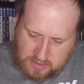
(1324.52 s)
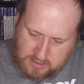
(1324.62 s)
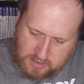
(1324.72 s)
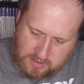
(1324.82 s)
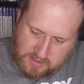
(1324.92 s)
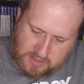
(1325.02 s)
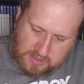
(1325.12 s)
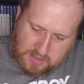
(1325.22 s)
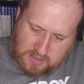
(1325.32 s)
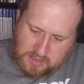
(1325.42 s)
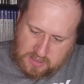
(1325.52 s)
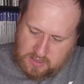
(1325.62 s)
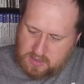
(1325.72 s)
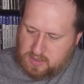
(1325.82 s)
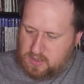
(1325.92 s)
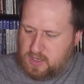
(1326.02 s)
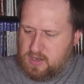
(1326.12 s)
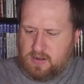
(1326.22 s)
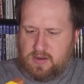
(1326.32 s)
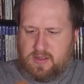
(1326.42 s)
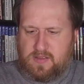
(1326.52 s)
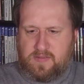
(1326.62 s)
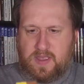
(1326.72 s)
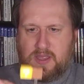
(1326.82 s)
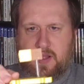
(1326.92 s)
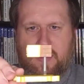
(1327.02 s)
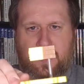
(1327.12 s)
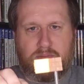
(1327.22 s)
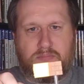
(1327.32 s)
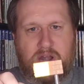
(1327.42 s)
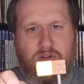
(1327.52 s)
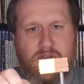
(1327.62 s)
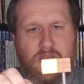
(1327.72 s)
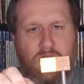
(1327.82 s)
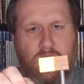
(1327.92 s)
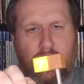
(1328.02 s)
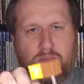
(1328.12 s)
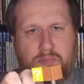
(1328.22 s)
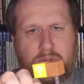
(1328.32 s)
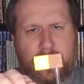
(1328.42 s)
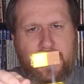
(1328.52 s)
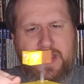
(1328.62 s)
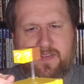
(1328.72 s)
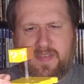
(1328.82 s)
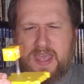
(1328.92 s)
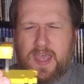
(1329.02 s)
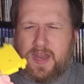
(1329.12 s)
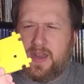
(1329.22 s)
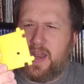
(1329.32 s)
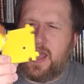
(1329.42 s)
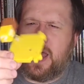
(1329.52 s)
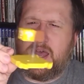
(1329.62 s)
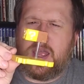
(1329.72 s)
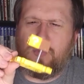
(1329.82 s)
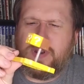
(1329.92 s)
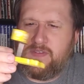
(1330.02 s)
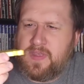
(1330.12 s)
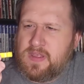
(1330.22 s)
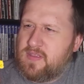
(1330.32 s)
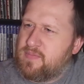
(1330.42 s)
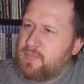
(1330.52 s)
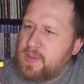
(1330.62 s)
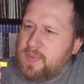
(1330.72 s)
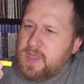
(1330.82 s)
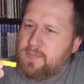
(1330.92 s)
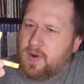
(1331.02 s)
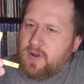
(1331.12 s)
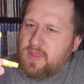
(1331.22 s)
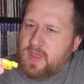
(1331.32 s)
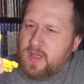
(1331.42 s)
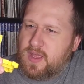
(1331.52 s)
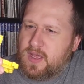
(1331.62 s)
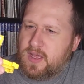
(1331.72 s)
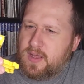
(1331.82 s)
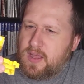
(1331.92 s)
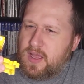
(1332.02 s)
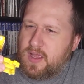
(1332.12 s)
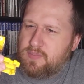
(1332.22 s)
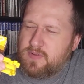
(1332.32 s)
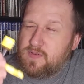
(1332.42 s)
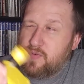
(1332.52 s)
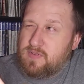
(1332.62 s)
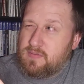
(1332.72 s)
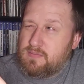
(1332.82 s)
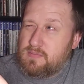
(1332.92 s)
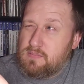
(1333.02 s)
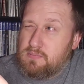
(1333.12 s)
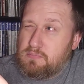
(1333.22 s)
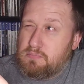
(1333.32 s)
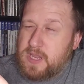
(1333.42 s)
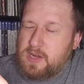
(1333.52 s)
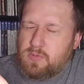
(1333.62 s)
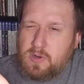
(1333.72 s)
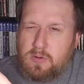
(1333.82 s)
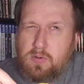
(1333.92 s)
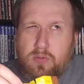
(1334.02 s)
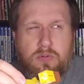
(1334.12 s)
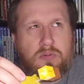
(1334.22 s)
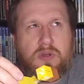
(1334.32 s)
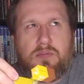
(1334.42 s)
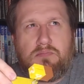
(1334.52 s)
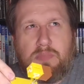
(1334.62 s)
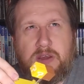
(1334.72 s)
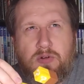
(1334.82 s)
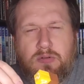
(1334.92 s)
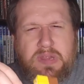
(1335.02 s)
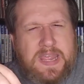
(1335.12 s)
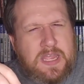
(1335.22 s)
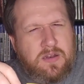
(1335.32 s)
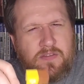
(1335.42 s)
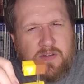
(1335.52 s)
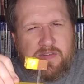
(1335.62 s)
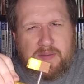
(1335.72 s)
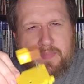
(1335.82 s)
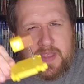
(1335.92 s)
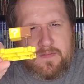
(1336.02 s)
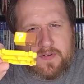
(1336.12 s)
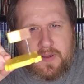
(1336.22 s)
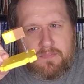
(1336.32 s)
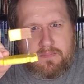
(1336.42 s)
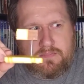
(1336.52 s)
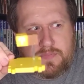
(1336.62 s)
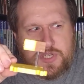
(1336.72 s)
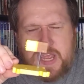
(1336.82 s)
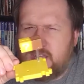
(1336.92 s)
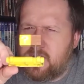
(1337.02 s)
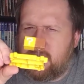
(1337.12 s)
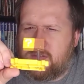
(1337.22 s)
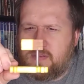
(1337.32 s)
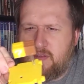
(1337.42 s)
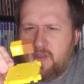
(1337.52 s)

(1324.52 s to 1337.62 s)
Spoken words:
And then here is like a little Mario playset. I want to say this might be part of the, I believe it was Micro Lands or something from Jack's.